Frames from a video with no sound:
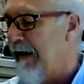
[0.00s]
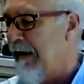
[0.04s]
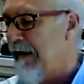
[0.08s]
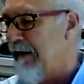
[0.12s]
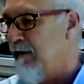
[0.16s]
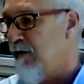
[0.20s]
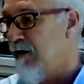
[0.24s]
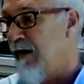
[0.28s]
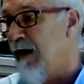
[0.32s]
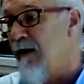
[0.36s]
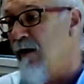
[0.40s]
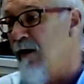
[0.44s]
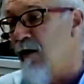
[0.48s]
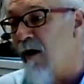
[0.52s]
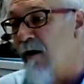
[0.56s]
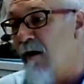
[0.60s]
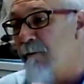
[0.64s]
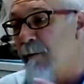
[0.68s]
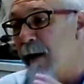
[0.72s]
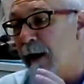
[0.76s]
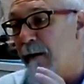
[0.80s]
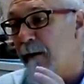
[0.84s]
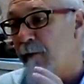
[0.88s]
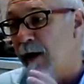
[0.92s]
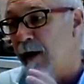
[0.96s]
you'll get your life
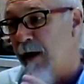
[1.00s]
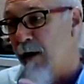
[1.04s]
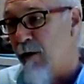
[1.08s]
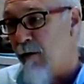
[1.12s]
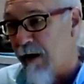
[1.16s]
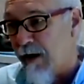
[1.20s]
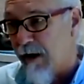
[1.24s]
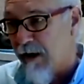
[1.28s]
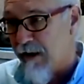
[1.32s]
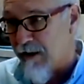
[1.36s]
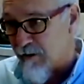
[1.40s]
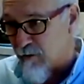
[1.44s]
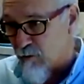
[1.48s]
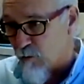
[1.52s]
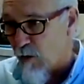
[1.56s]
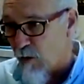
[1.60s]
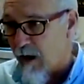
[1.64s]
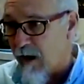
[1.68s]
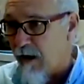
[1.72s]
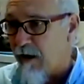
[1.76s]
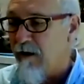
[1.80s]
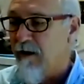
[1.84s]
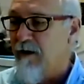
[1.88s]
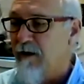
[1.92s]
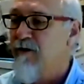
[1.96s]
back pretty quickly as
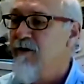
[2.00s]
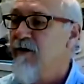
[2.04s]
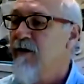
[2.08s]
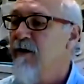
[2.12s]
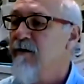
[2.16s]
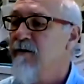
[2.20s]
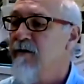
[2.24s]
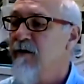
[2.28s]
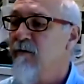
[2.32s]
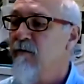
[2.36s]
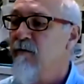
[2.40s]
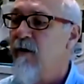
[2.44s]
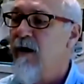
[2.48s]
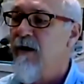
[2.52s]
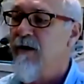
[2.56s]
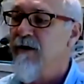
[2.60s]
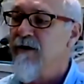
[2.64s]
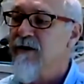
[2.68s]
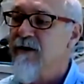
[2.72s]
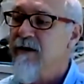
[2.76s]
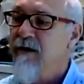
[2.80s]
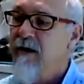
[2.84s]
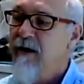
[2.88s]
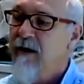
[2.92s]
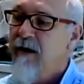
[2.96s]
well in terms of
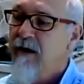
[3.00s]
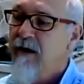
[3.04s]
once